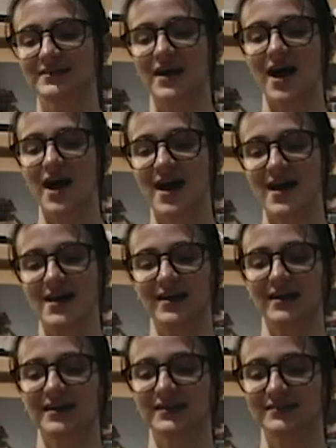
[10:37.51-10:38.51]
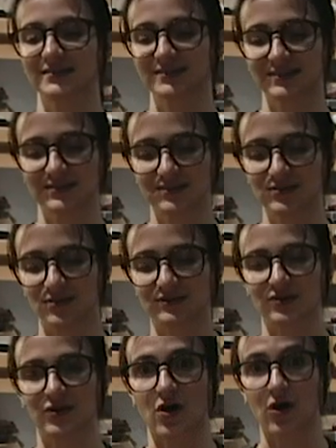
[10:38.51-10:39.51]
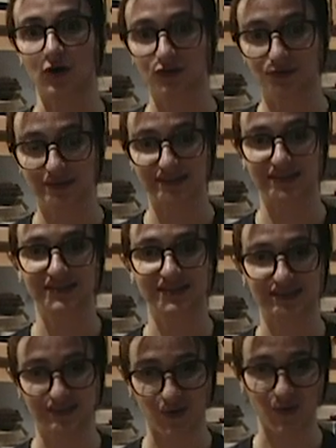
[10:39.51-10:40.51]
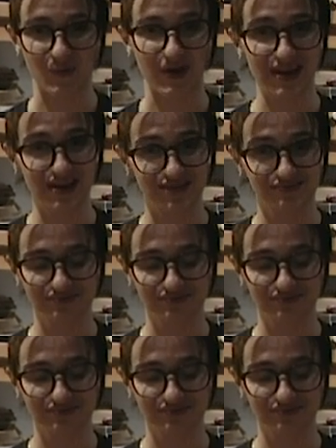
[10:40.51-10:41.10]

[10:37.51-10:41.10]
I like it because it's, you know, it's got a hole to it. It's got weight.